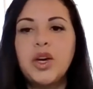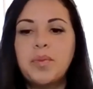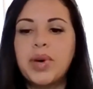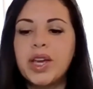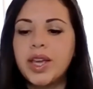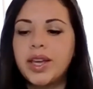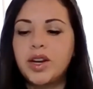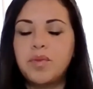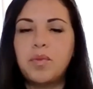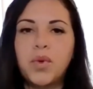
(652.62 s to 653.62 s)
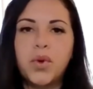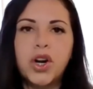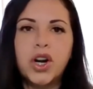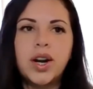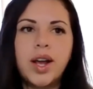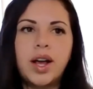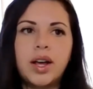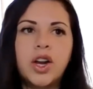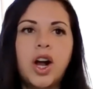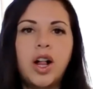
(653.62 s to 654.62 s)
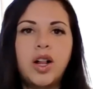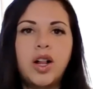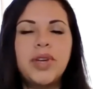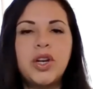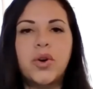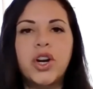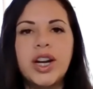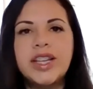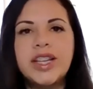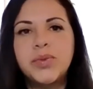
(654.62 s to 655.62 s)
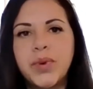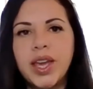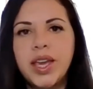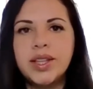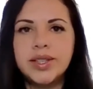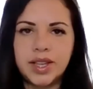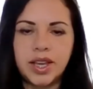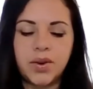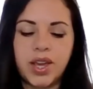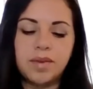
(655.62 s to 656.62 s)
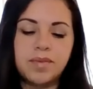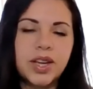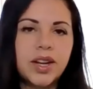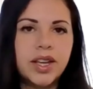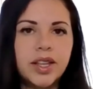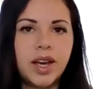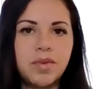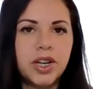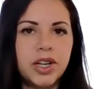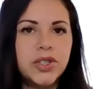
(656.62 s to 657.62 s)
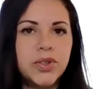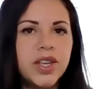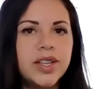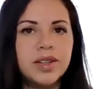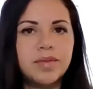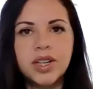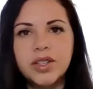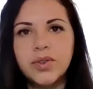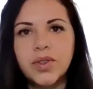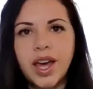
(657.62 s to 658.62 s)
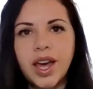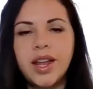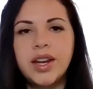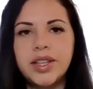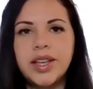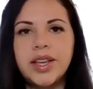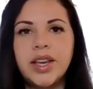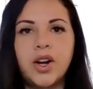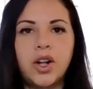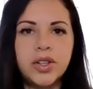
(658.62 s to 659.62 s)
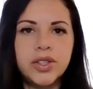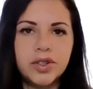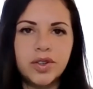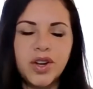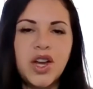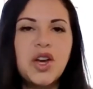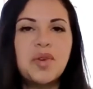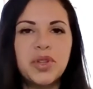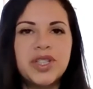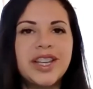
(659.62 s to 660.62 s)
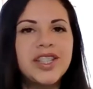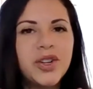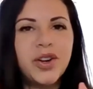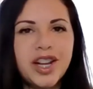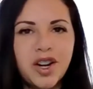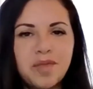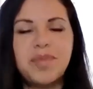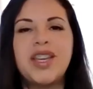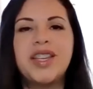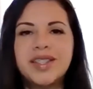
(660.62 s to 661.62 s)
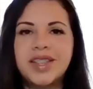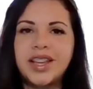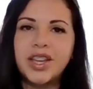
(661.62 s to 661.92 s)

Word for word: but in a more uh, calm and organized way, and say, okay, I'm gonna get, I'm gonna do this, I'm gonna do that. And it, it also protects your inner peace. Like your